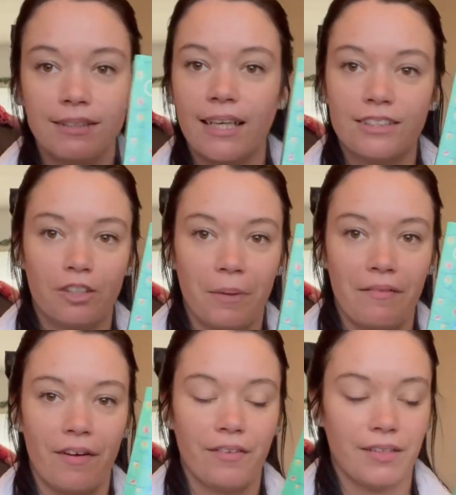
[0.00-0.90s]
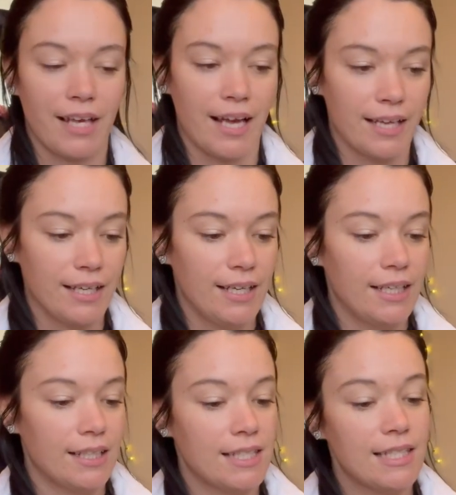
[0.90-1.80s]
lights are my favorite thing.
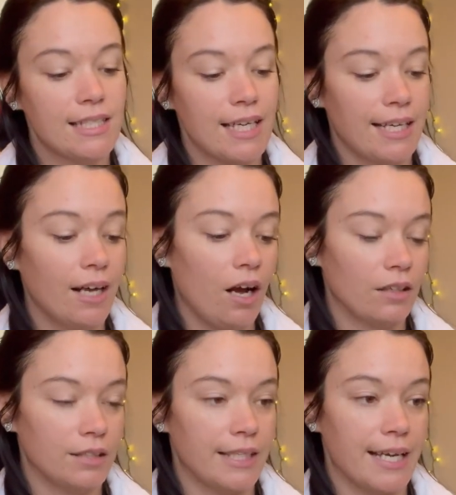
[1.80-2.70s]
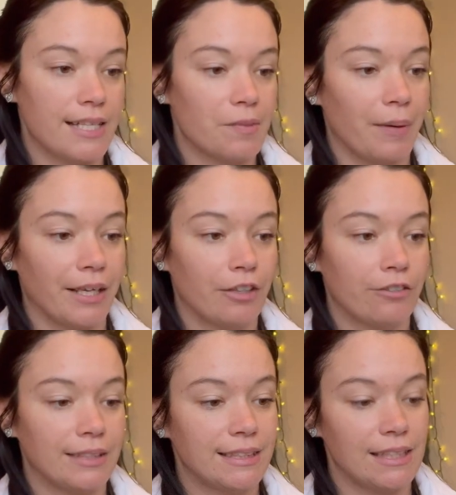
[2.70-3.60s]
This is In a Holidays by
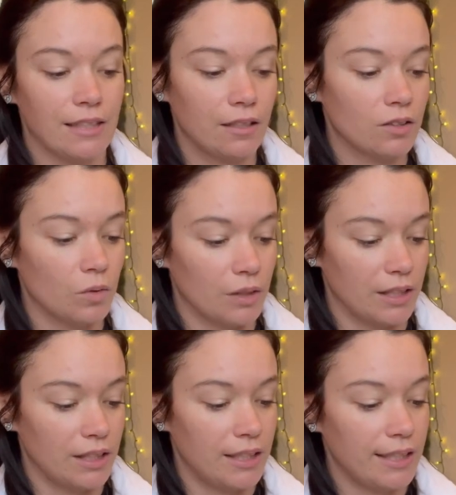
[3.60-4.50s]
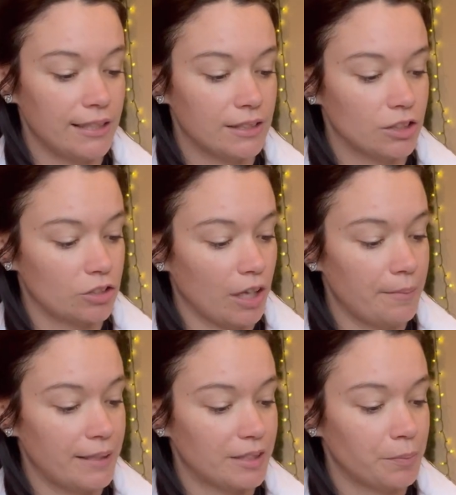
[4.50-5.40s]
Christina Lauren, and it is described
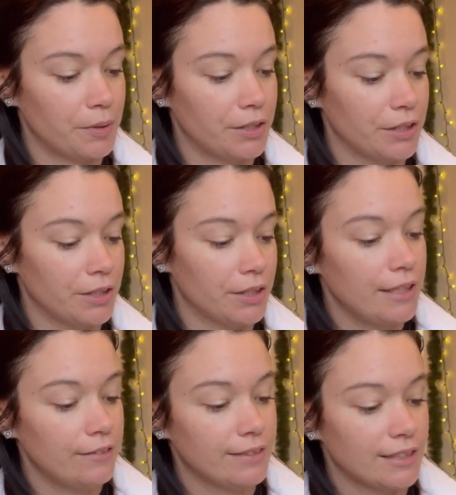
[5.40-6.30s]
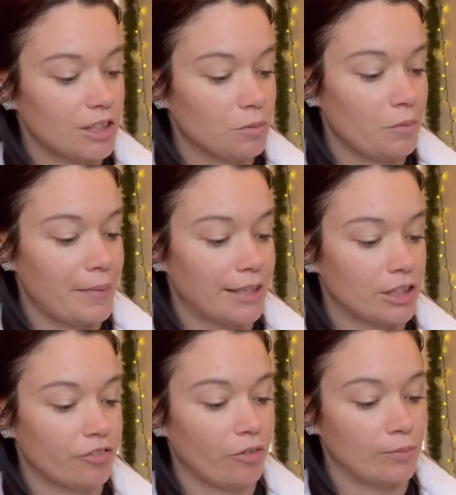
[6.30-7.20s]
as pure, irresistible
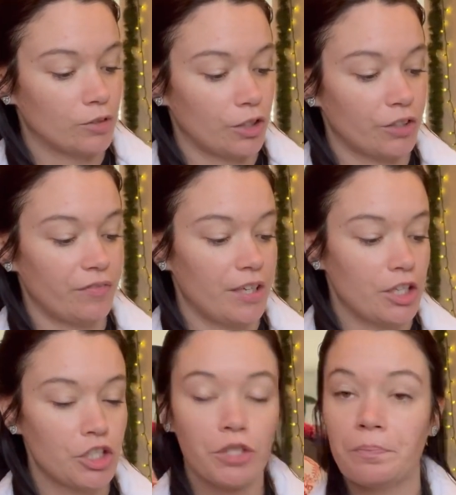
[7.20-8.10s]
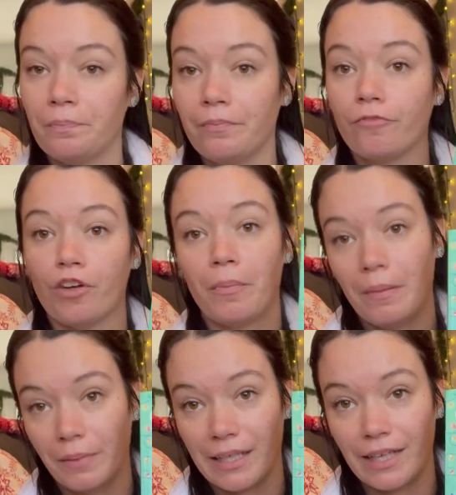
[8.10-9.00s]
magic from start to finish from
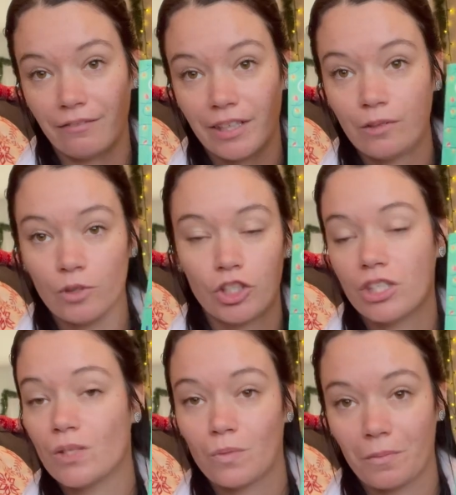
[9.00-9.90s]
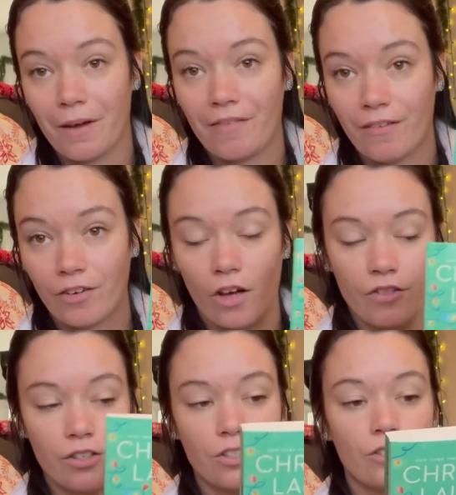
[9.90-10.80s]
Emily Henry, which she is one of my favorite
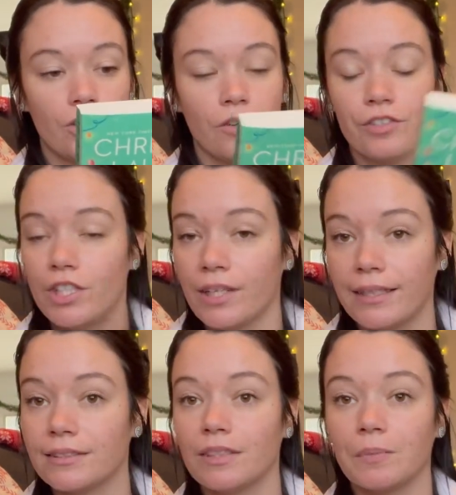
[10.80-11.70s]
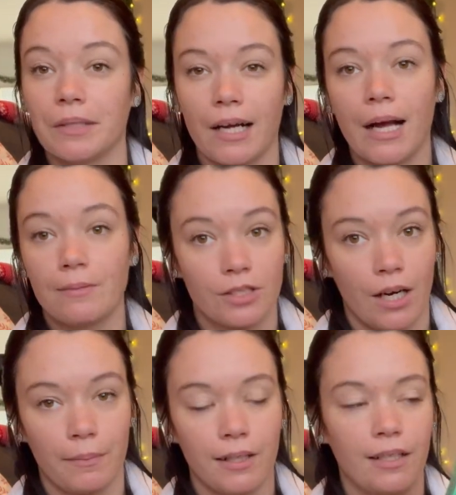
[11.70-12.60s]
authors. So if she likes this book, I'm sure
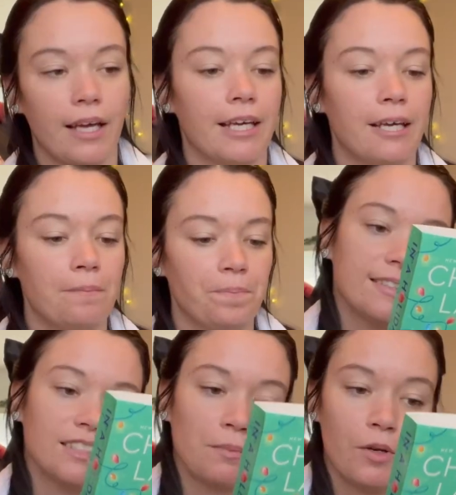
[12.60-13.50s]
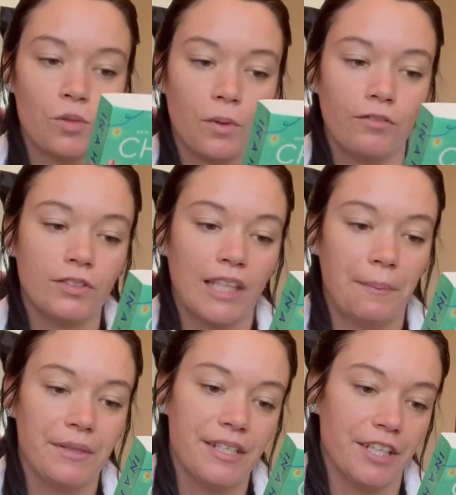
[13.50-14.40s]
I'm gonna like it. It's the most wonderful time
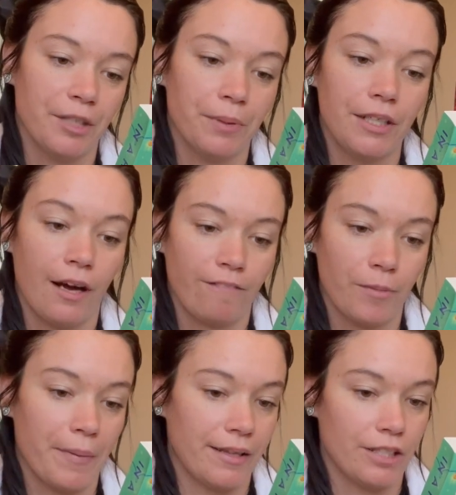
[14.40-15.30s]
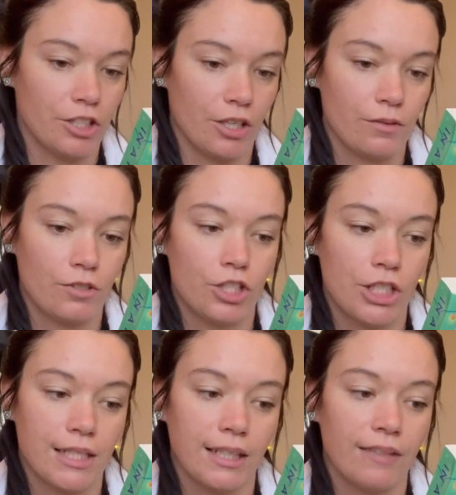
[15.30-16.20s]
of the year, but not for Maylin Jones.
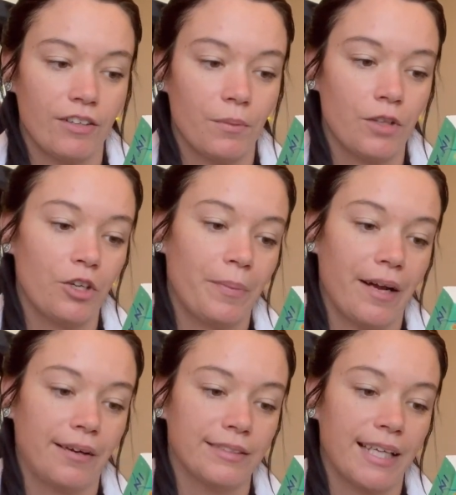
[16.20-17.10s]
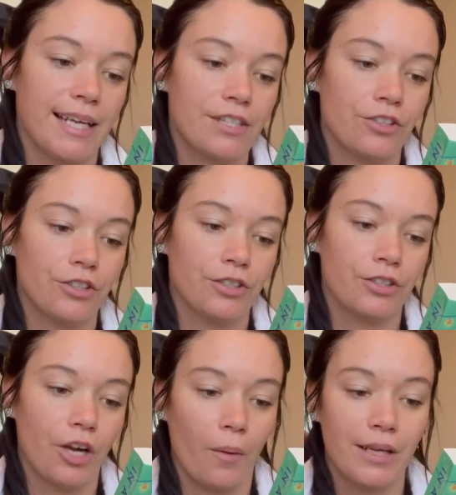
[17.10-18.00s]
She's living with her parents, hates her
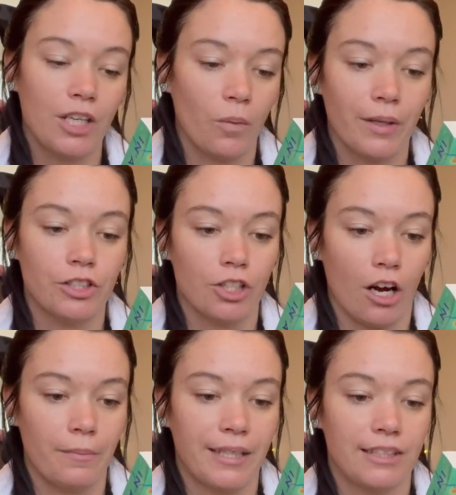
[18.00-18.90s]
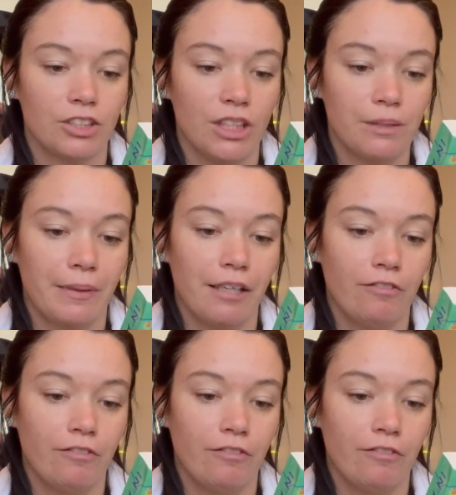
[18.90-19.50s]
going nowhere job, and has just made a